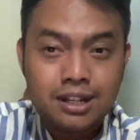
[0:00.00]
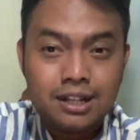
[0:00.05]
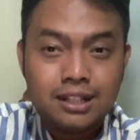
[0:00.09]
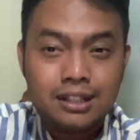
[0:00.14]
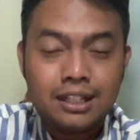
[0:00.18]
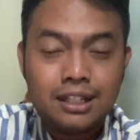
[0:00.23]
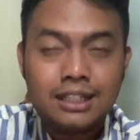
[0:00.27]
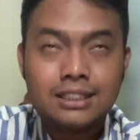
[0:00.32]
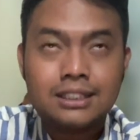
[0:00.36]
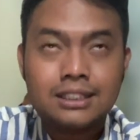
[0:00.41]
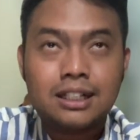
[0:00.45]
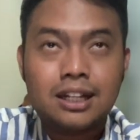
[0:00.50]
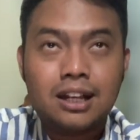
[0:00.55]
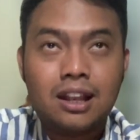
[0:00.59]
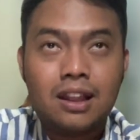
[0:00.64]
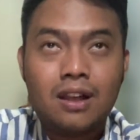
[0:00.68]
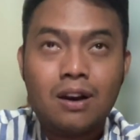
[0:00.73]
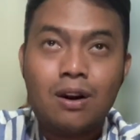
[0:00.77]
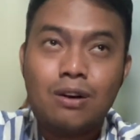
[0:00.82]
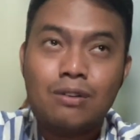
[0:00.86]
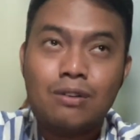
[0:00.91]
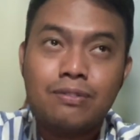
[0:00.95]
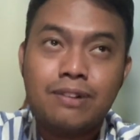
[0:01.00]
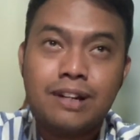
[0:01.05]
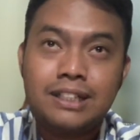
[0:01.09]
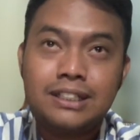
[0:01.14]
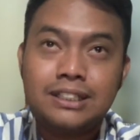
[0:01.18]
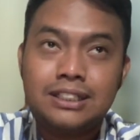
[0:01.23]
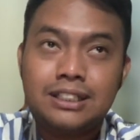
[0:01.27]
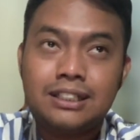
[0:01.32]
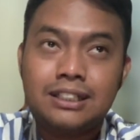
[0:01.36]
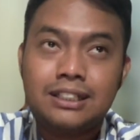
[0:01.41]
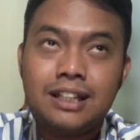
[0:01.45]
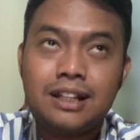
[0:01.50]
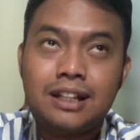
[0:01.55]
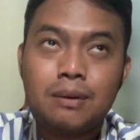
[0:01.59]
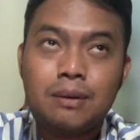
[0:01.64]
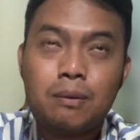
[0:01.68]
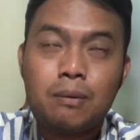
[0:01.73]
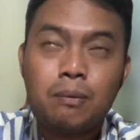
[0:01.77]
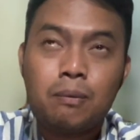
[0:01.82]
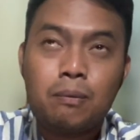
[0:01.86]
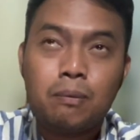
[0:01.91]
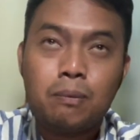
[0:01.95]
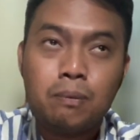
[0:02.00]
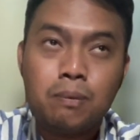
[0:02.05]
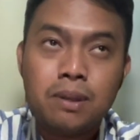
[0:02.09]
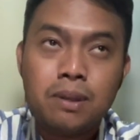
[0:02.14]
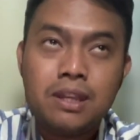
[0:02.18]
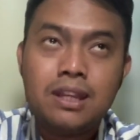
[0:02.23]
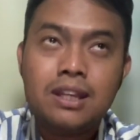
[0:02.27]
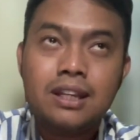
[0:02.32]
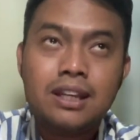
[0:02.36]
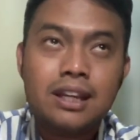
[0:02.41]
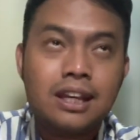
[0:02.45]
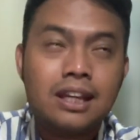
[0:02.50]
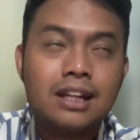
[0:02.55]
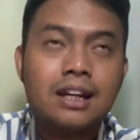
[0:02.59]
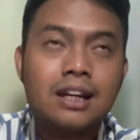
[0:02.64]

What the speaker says: That's a law of nature that we can